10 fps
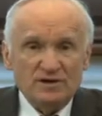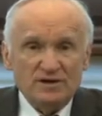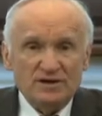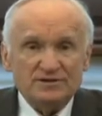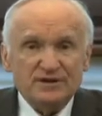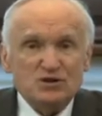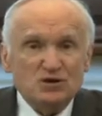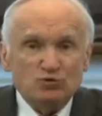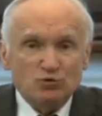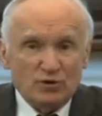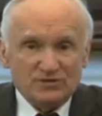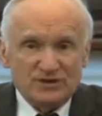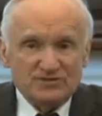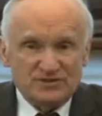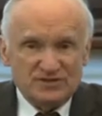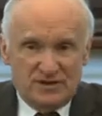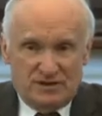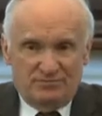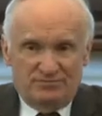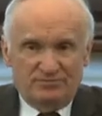after the
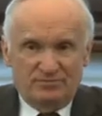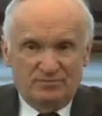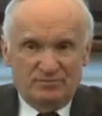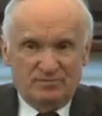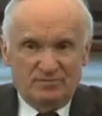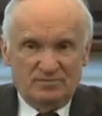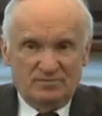fall of man,